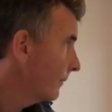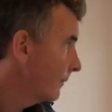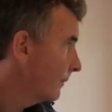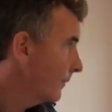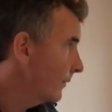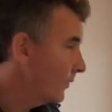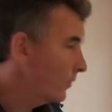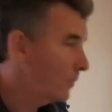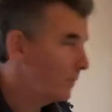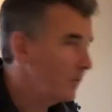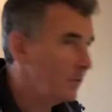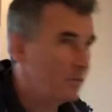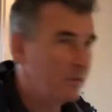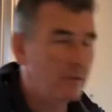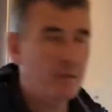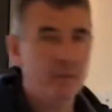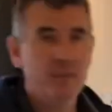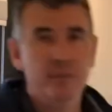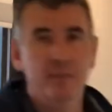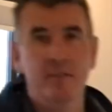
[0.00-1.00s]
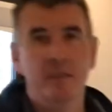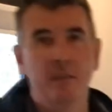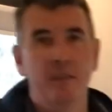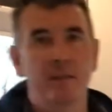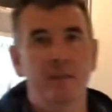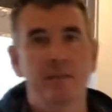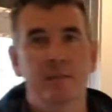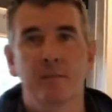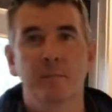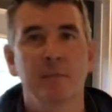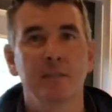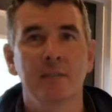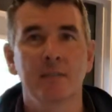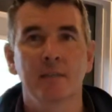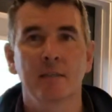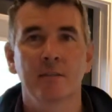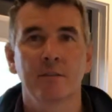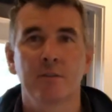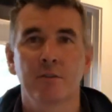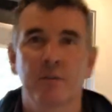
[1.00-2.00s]
It's almost like, say, someone
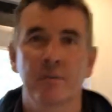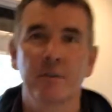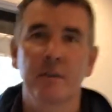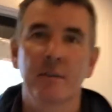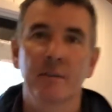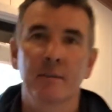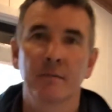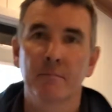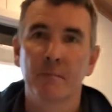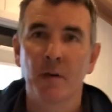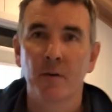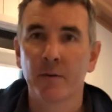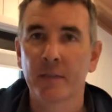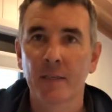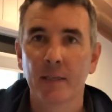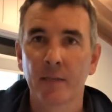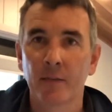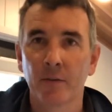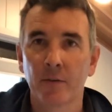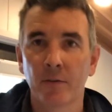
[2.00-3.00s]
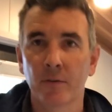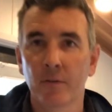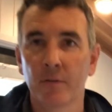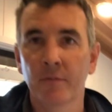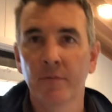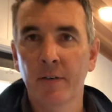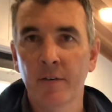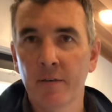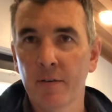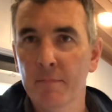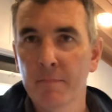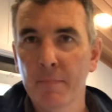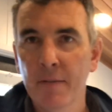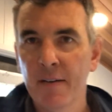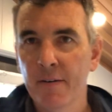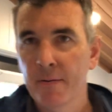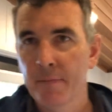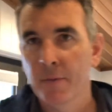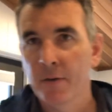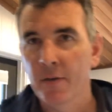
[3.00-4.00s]
down the street mowing their lawn. Very
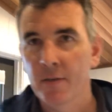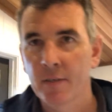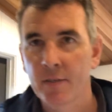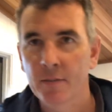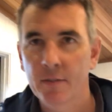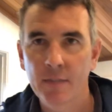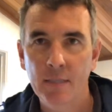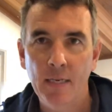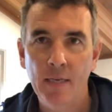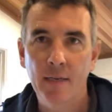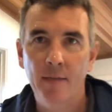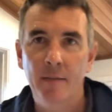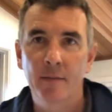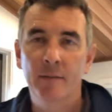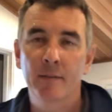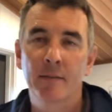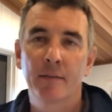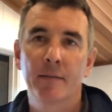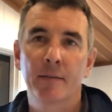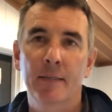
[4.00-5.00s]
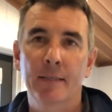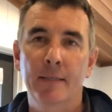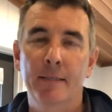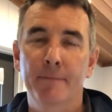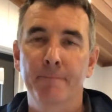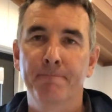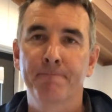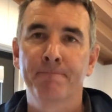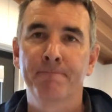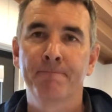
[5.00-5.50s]
minor sound. I